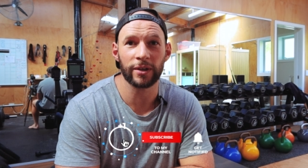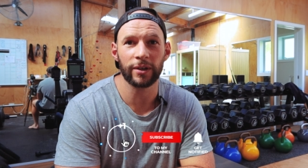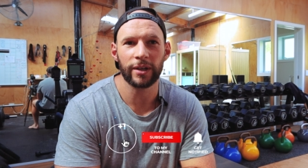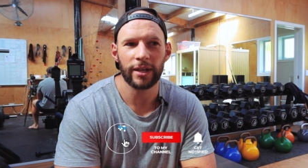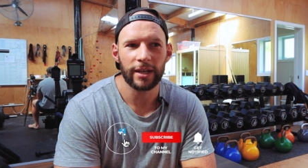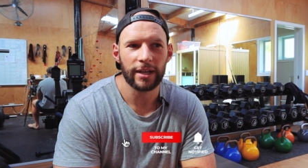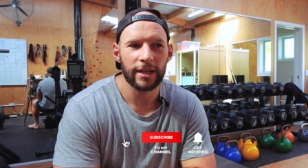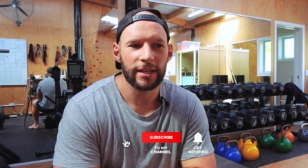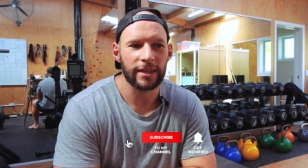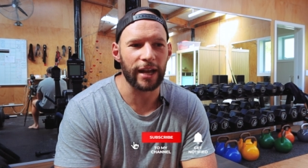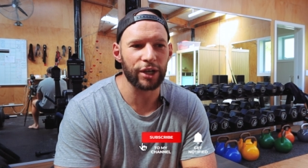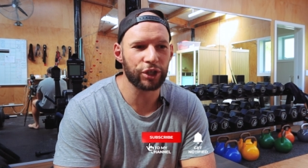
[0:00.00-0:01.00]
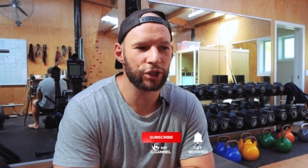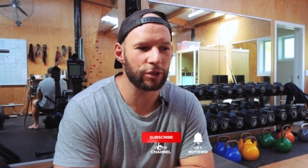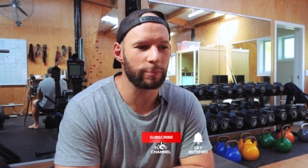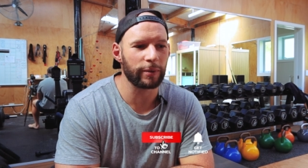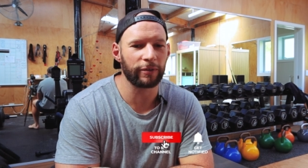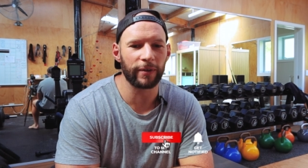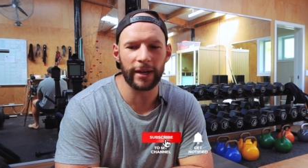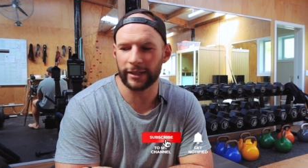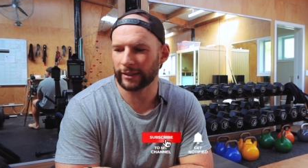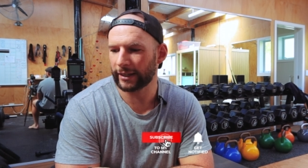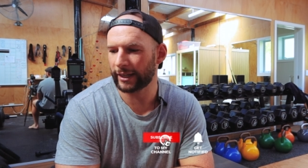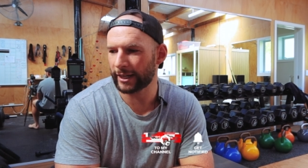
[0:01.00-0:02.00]
So that should be
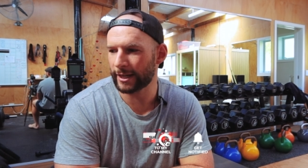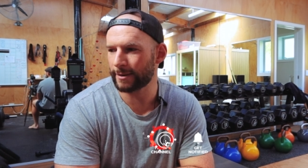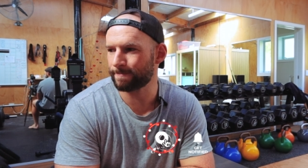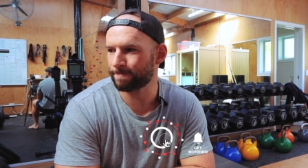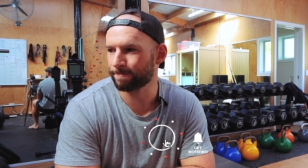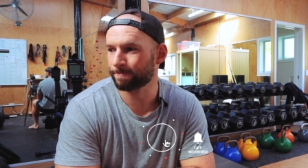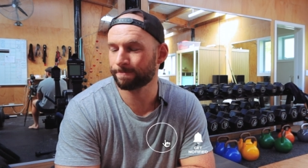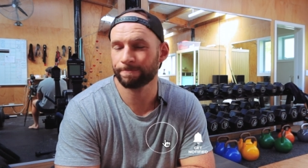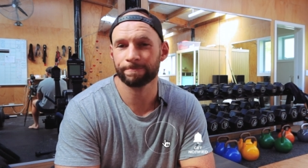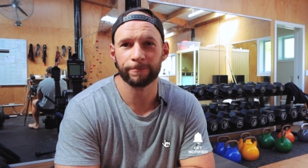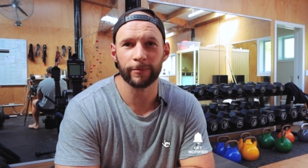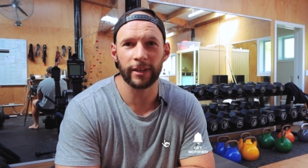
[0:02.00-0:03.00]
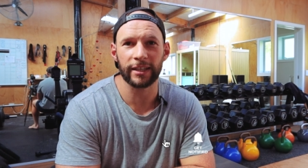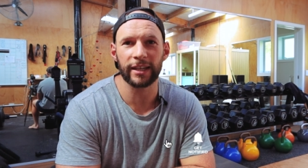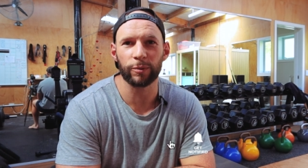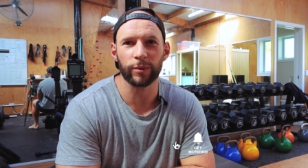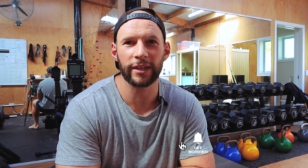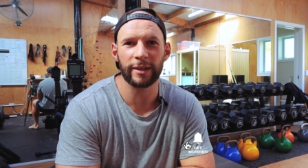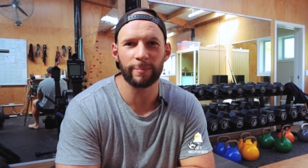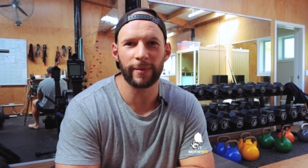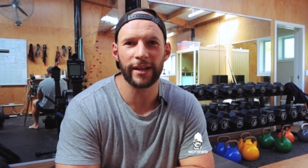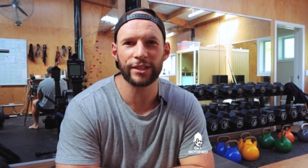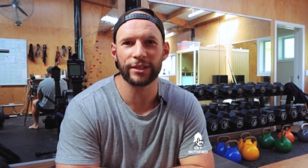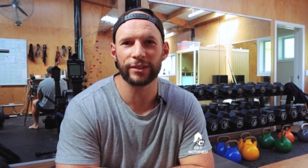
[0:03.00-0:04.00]
fun. Um, and yeah, we keep
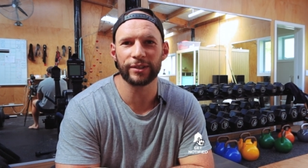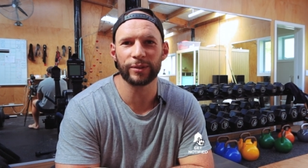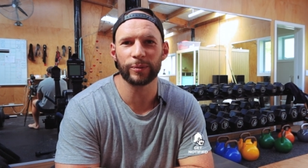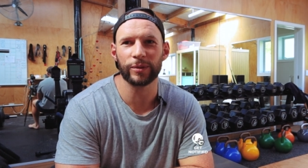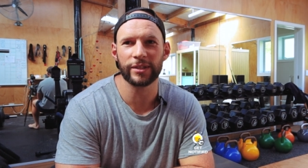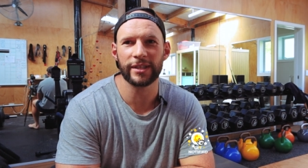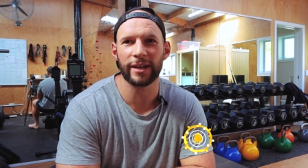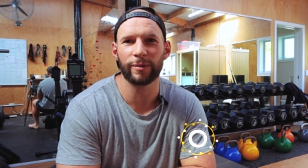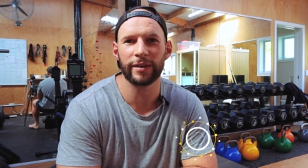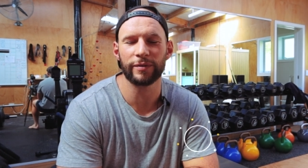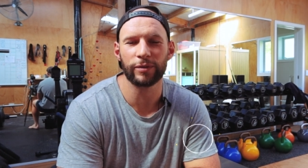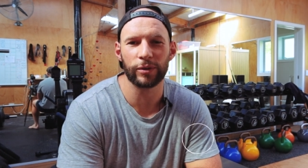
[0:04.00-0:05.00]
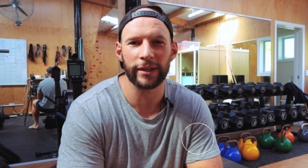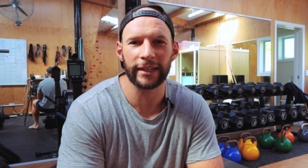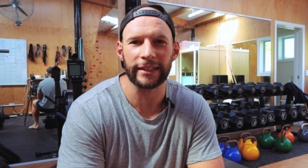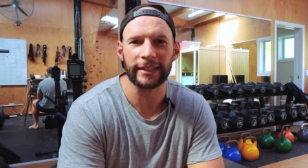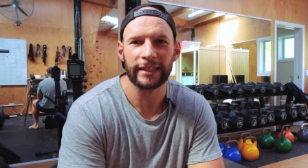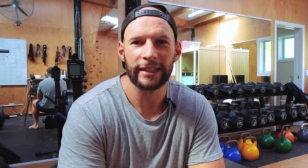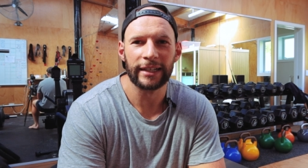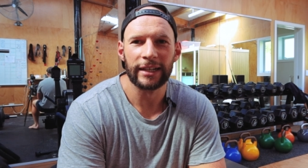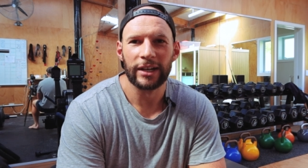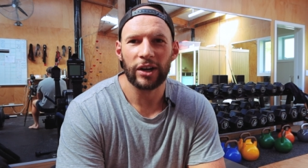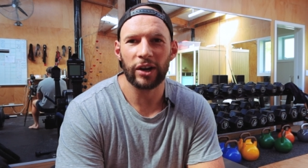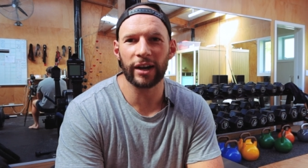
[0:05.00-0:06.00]
marching on towards that 114.
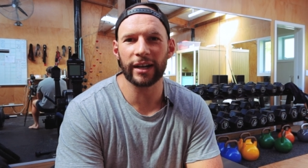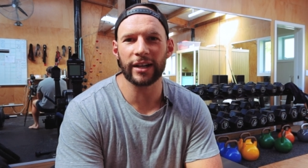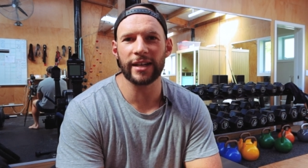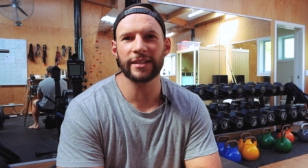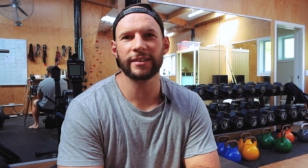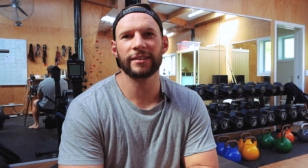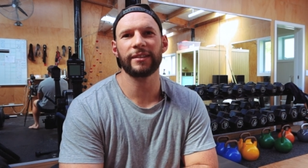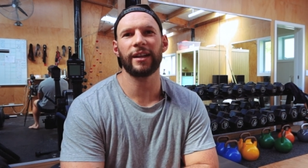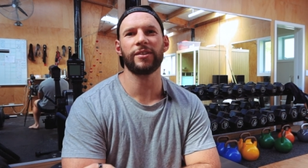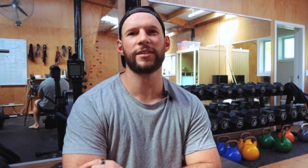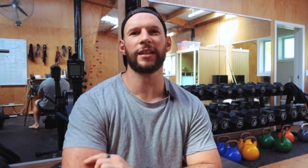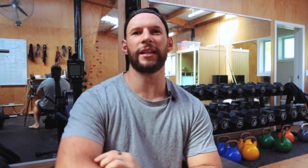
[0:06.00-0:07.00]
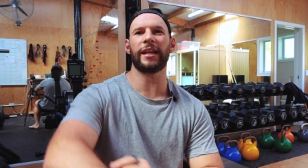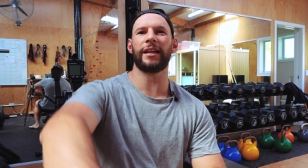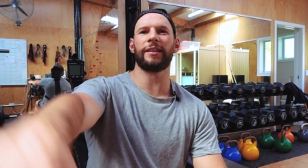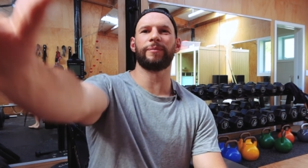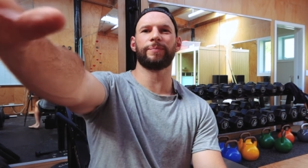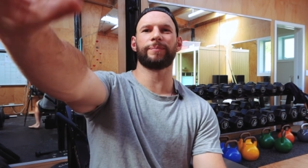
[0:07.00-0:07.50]
All right, guys, I'll see you later.